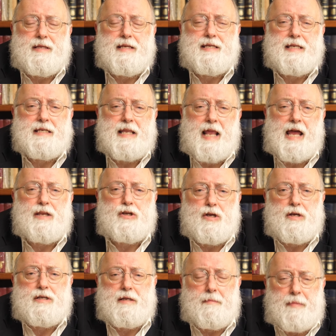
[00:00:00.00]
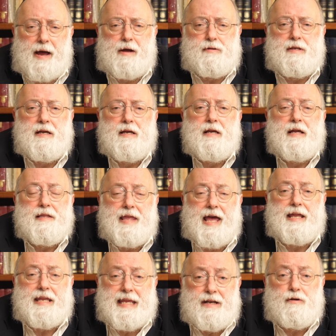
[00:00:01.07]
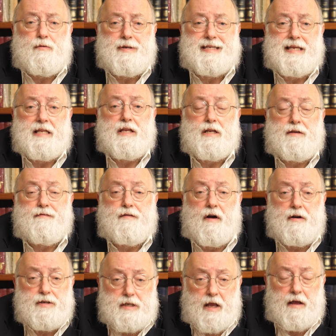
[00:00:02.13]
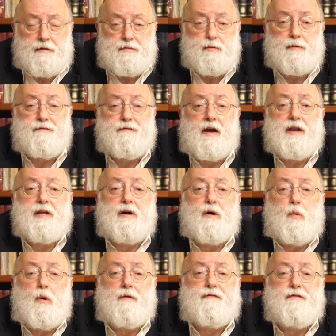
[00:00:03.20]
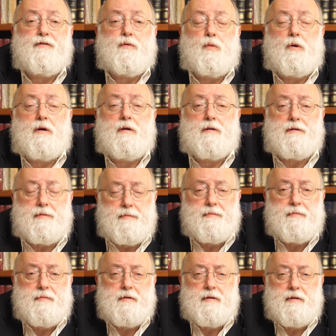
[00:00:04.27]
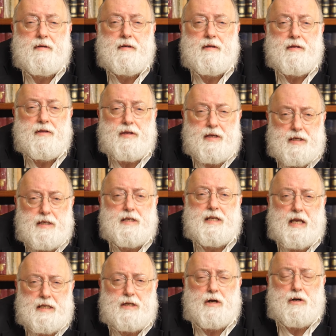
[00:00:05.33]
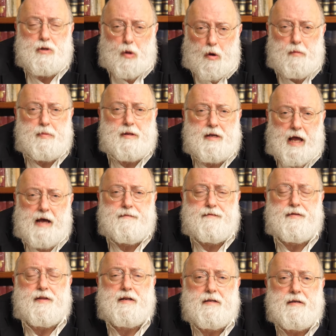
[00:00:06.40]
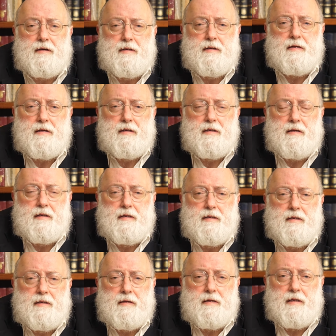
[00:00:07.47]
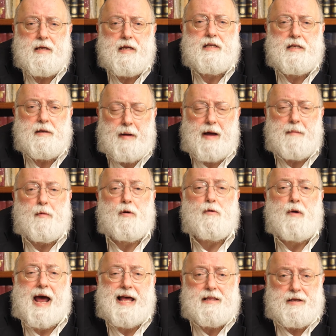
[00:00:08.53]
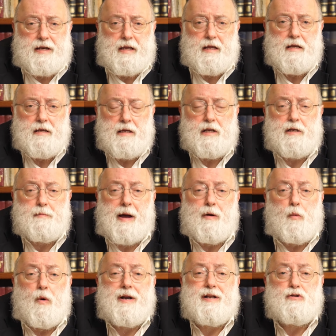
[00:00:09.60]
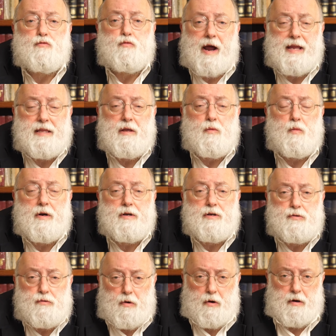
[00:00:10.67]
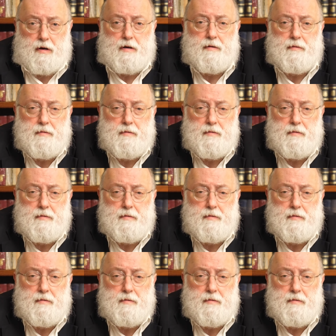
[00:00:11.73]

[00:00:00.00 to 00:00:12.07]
This is not just about that inner resilience for ourselves. We're fighting a war for the world. This is, yes, a global conflict. It is about morality. It is about what is right and what is wrong.